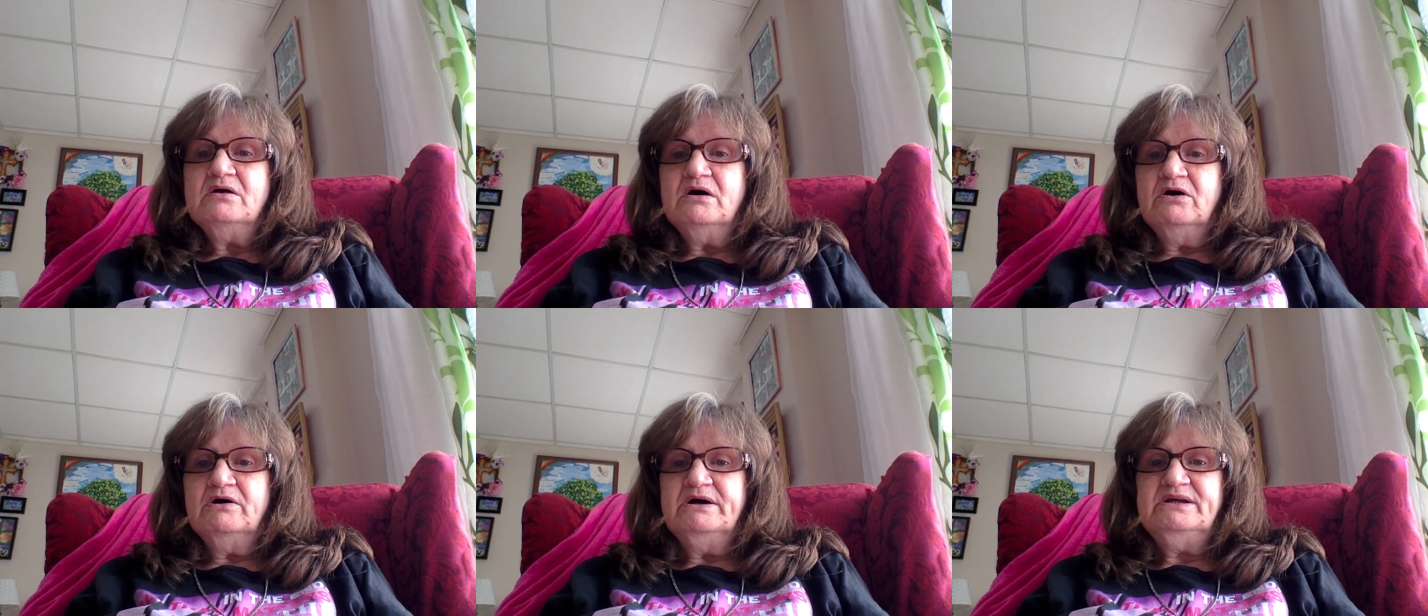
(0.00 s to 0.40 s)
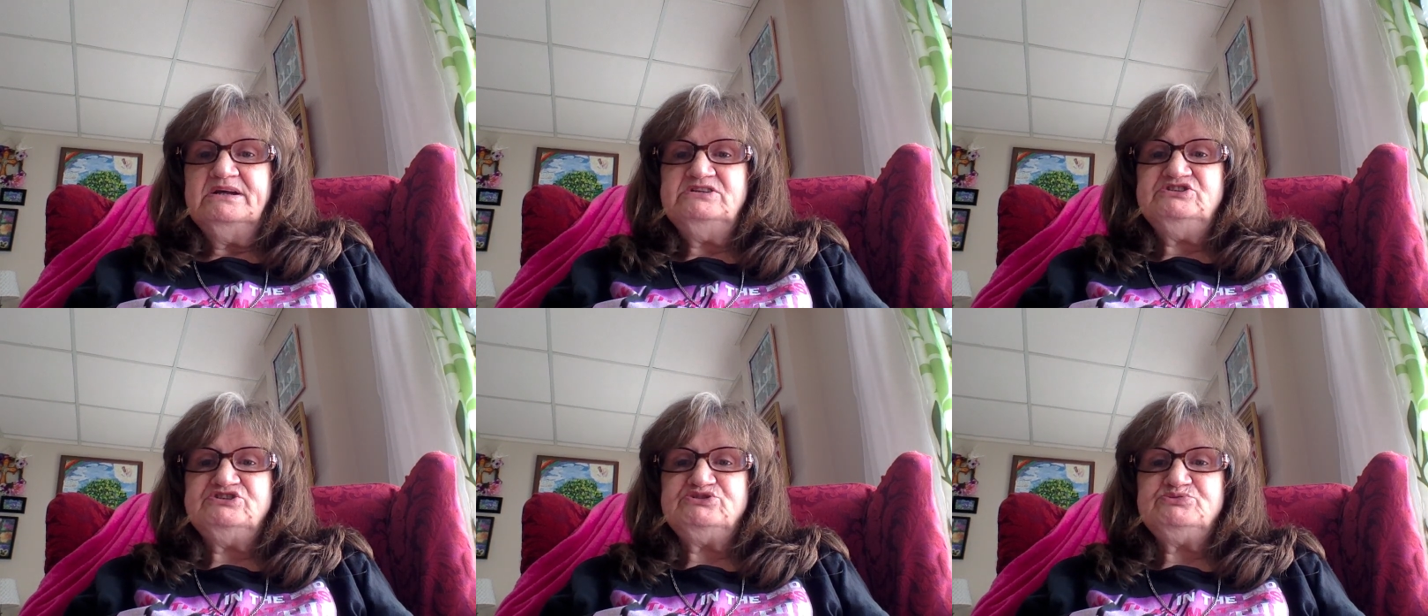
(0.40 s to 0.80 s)
All right,
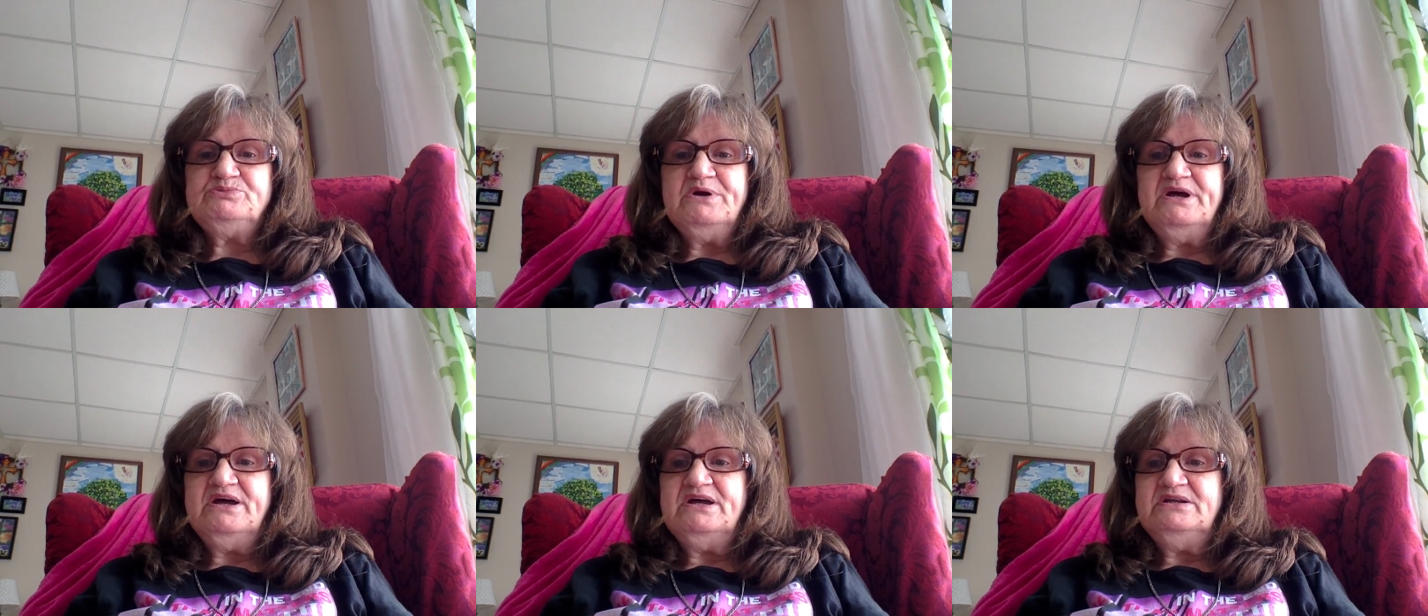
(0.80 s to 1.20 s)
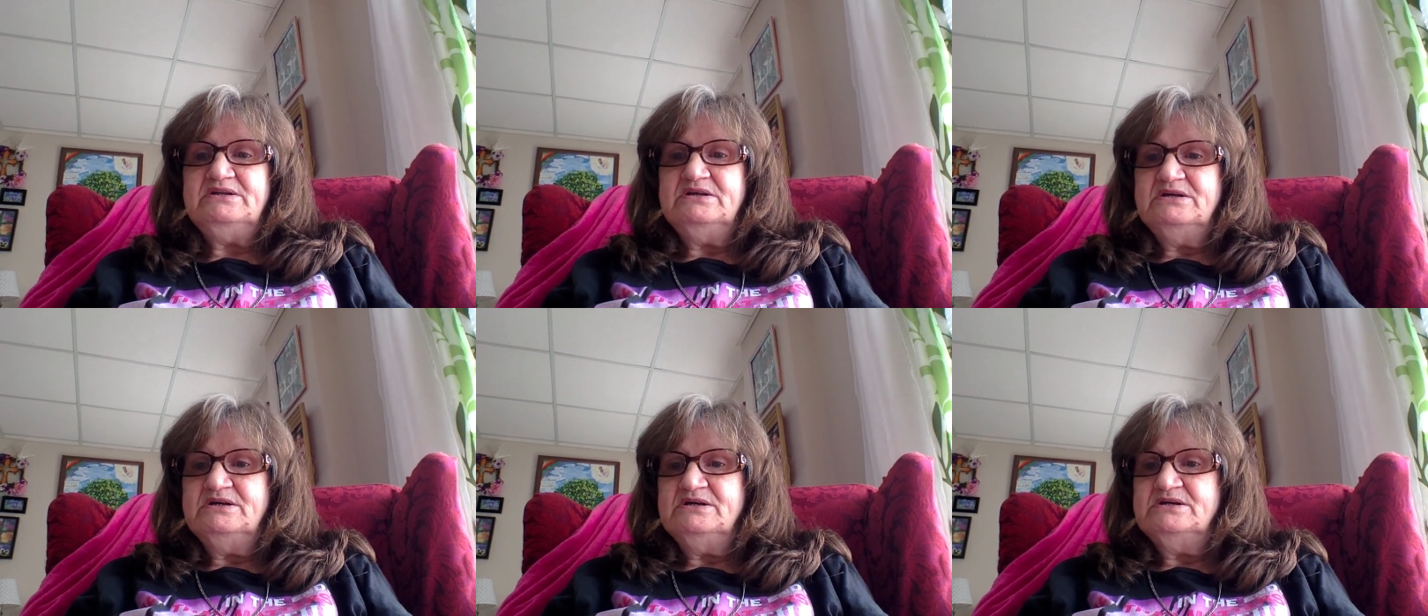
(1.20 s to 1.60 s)
I just
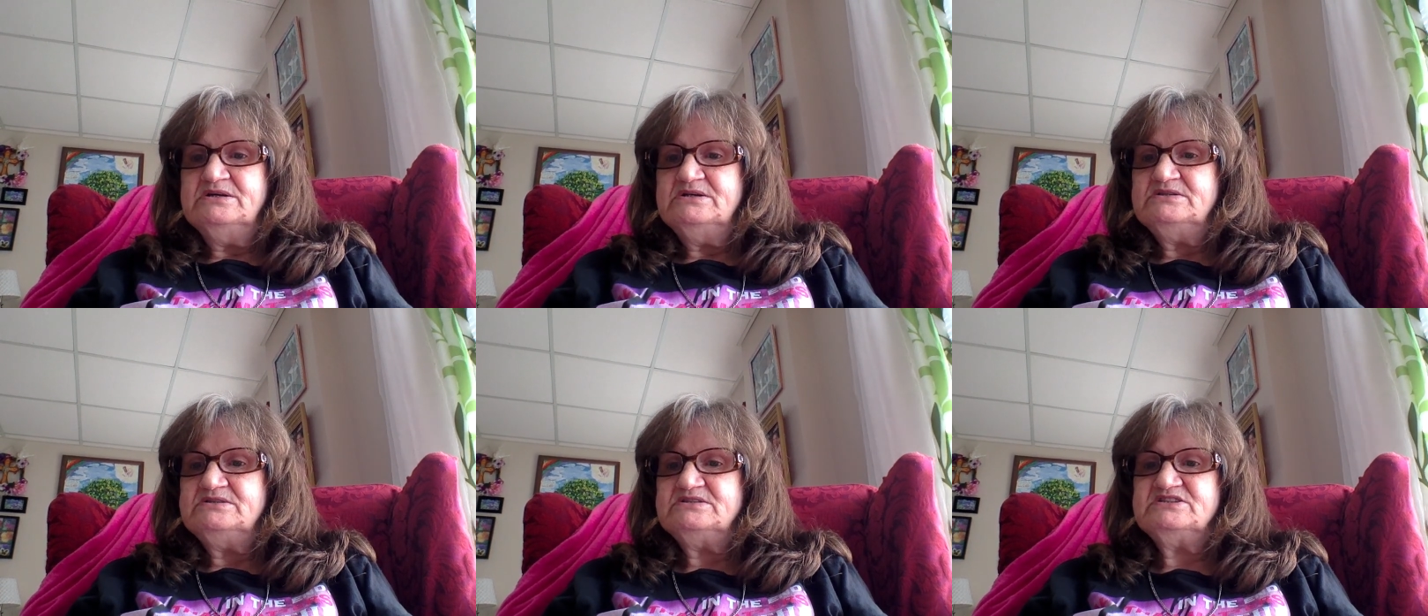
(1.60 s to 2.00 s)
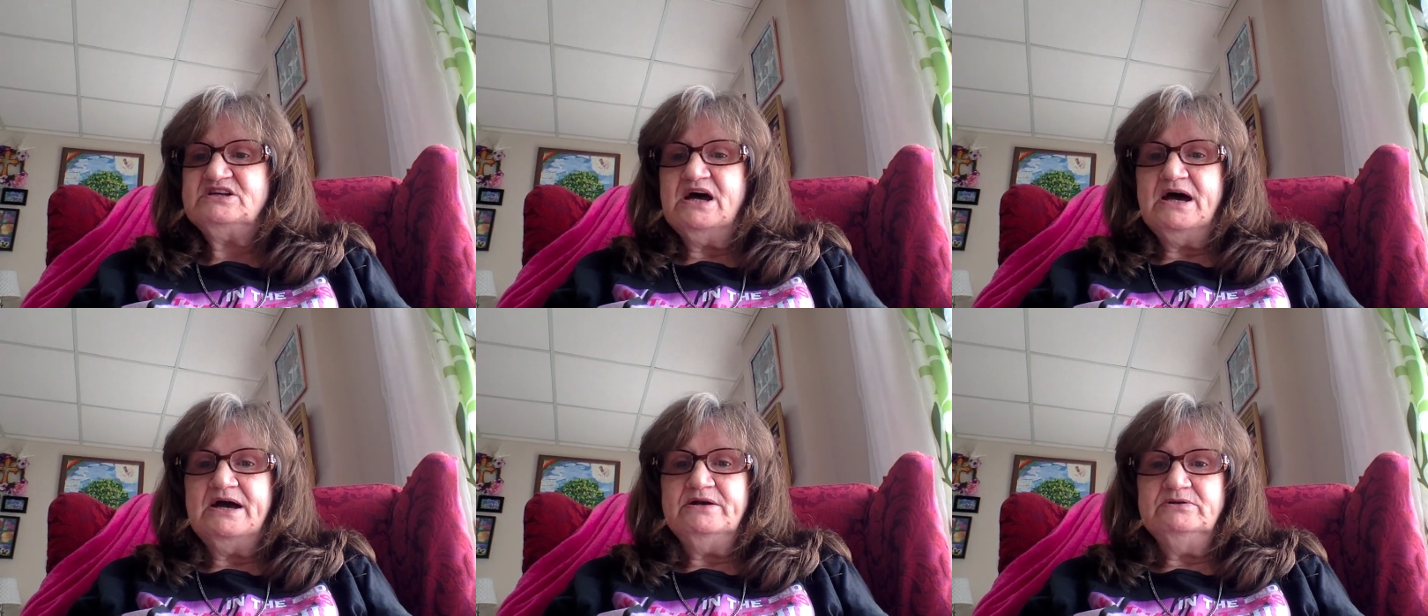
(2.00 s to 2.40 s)
read the
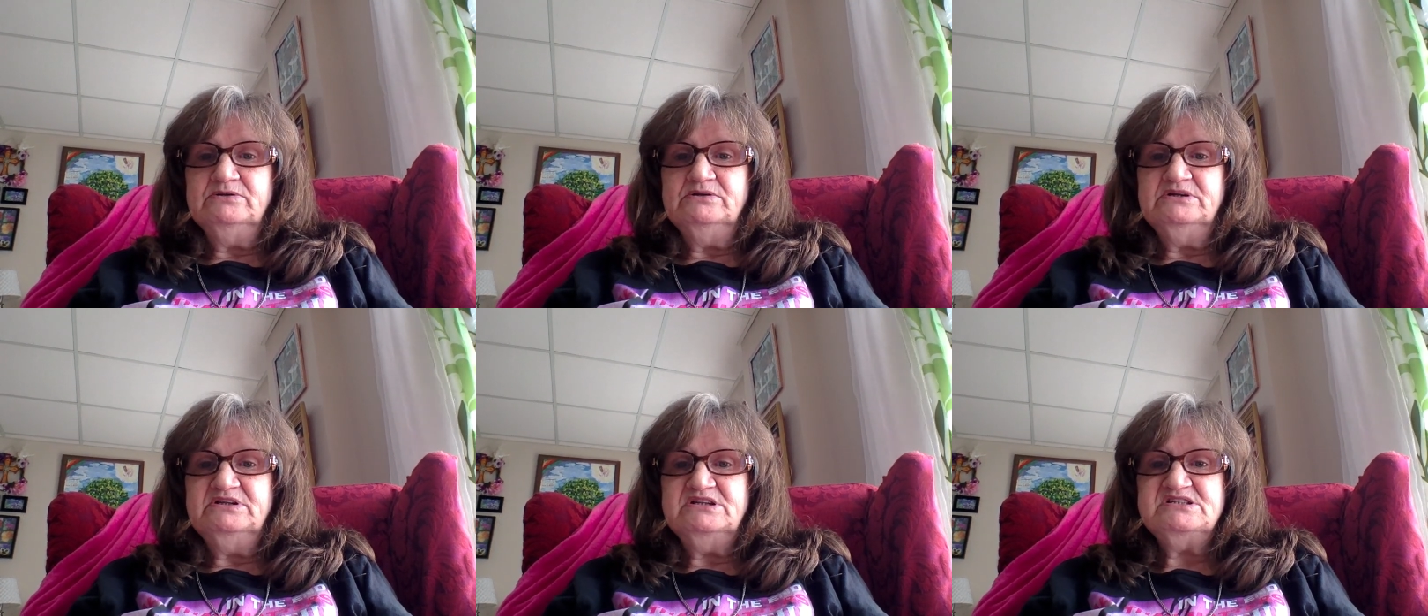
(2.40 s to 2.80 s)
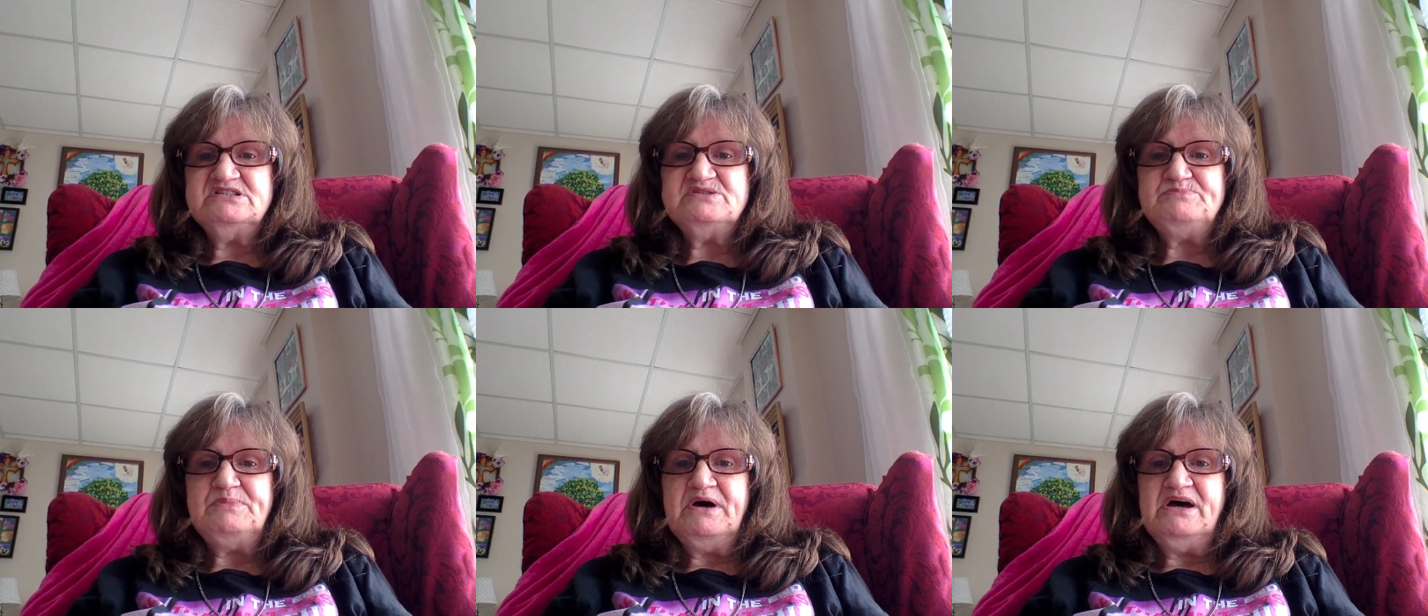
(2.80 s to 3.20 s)
title, and
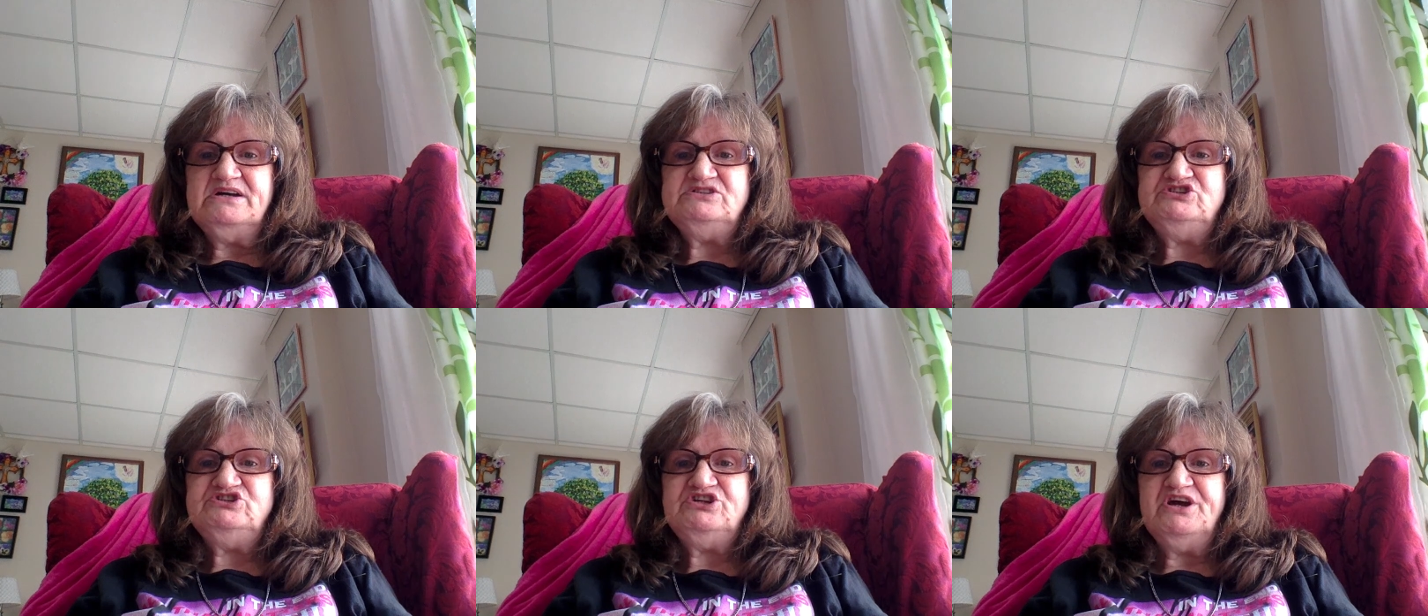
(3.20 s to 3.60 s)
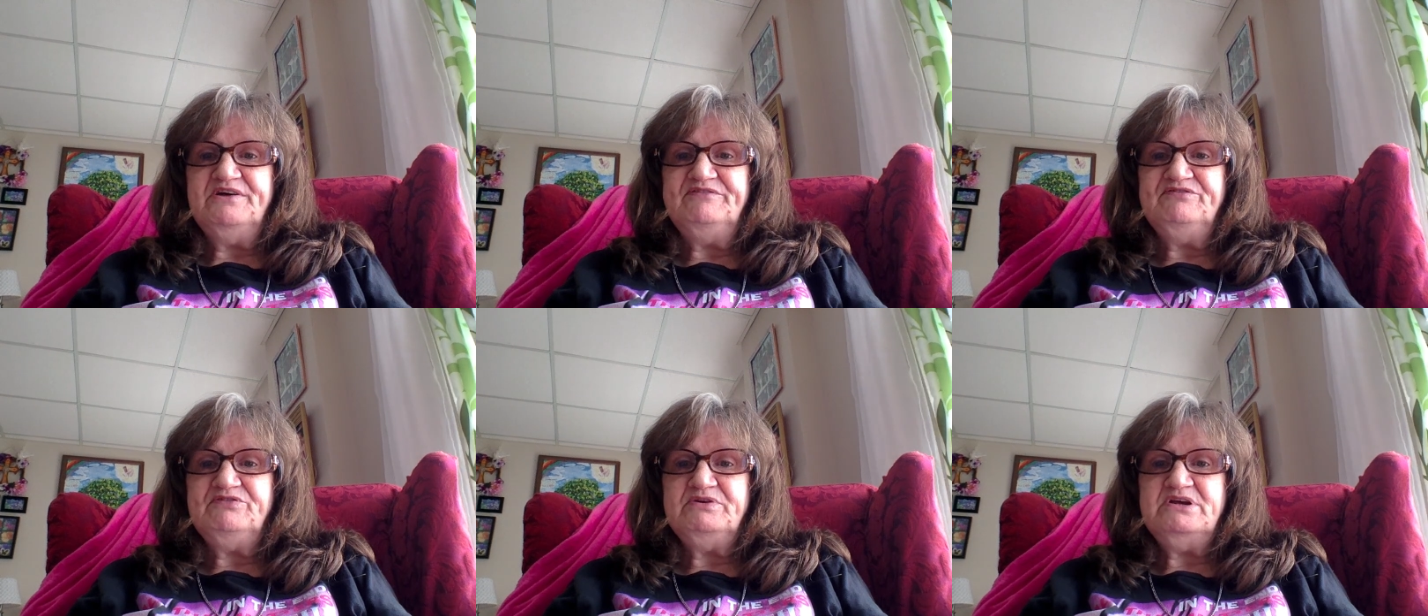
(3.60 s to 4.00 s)
it's by
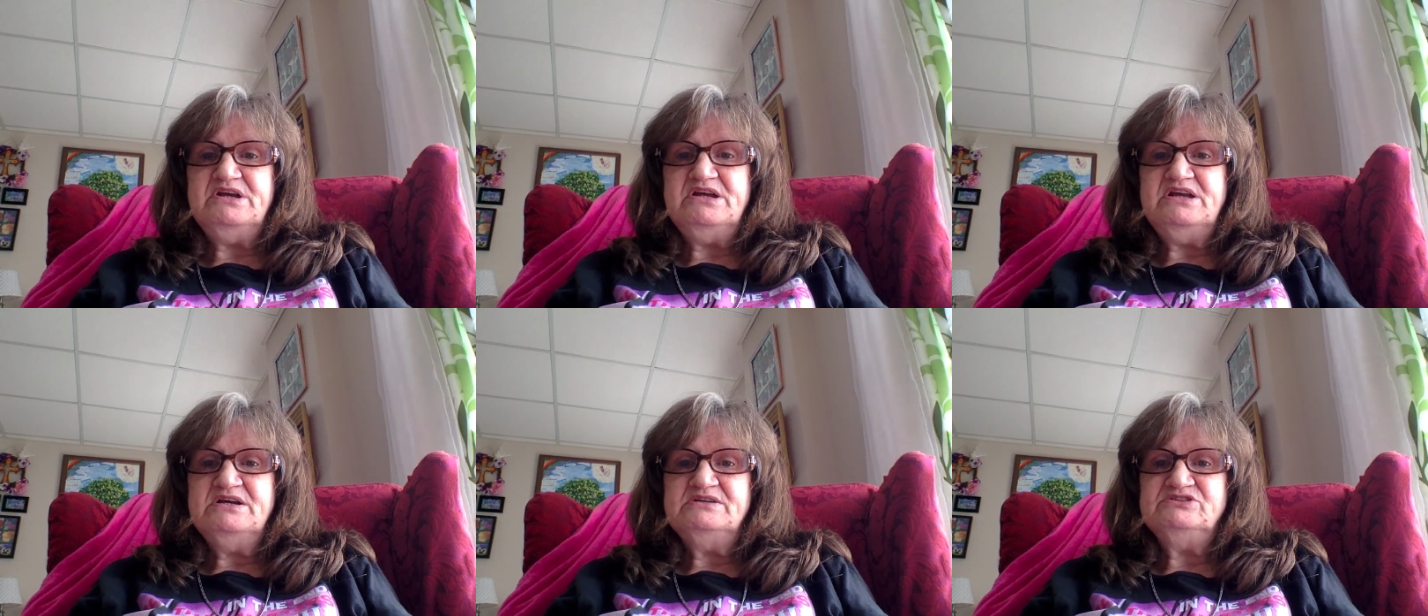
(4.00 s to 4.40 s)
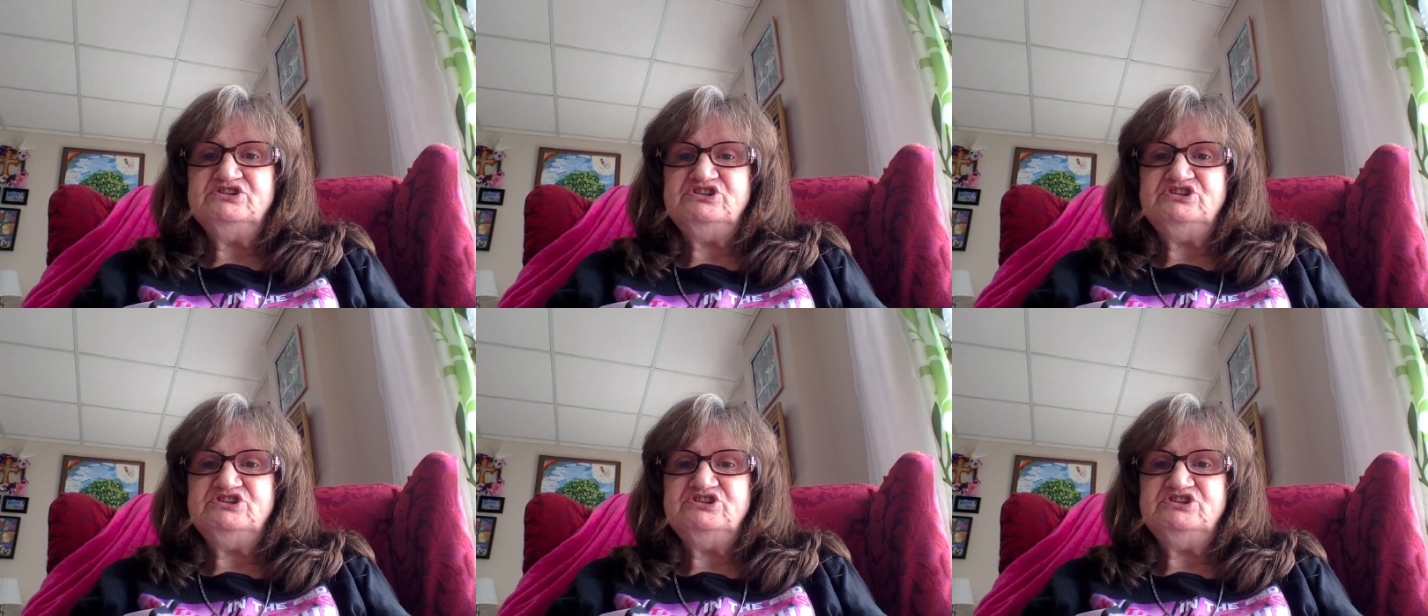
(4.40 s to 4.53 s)
Geoffrey,